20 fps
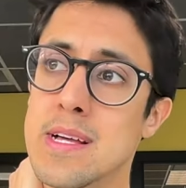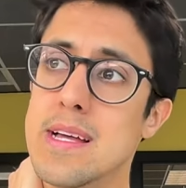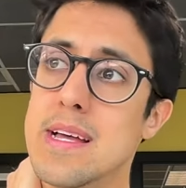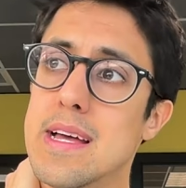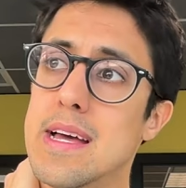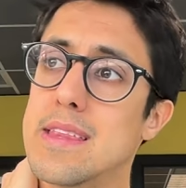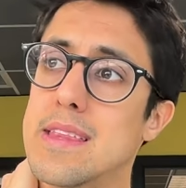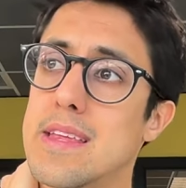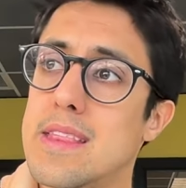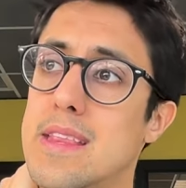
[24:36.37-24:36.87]

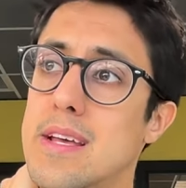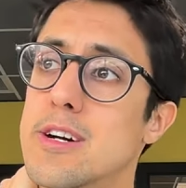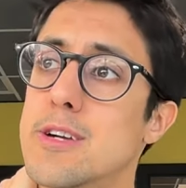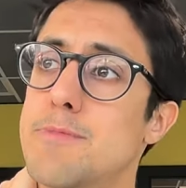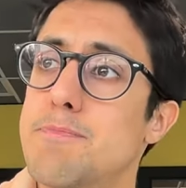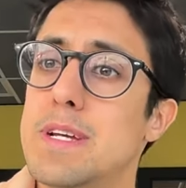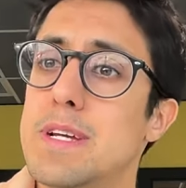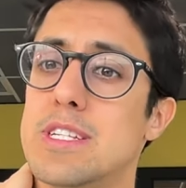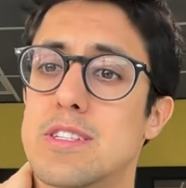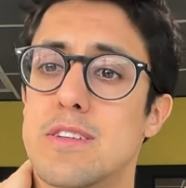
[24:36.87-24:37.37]
And the
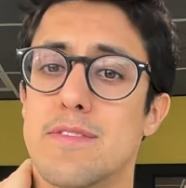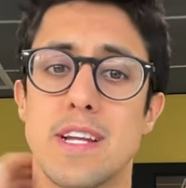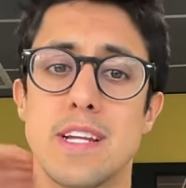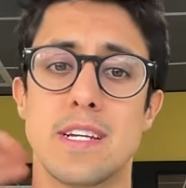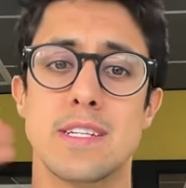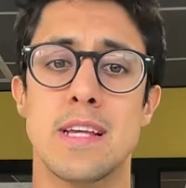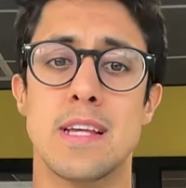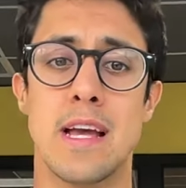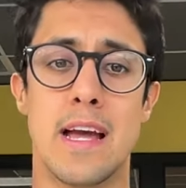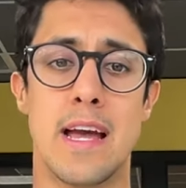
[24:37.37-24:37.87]
third piece of it
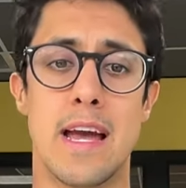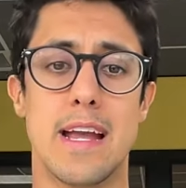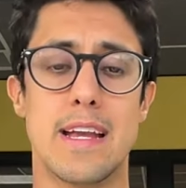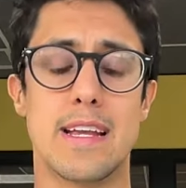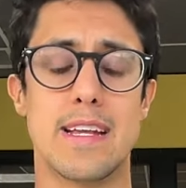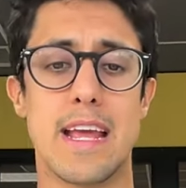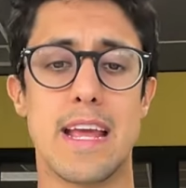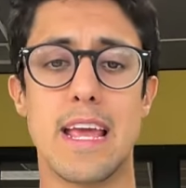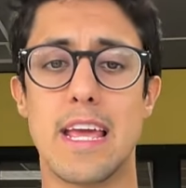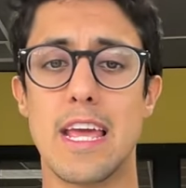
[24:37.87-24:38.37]
is
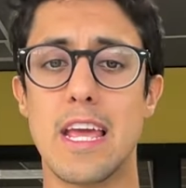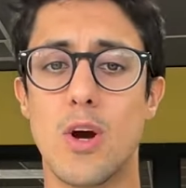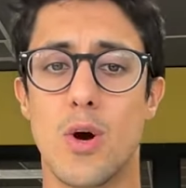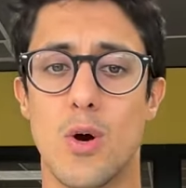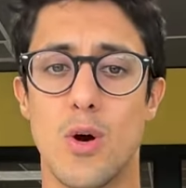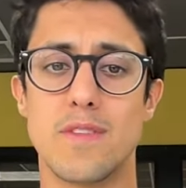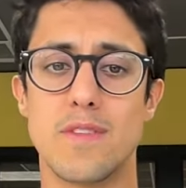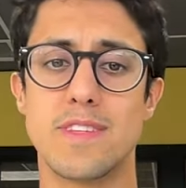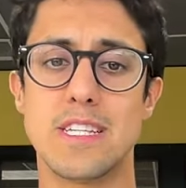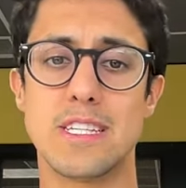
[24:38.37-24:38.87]
taking
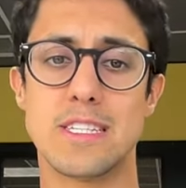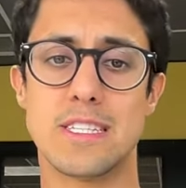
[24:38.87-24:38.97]
all of these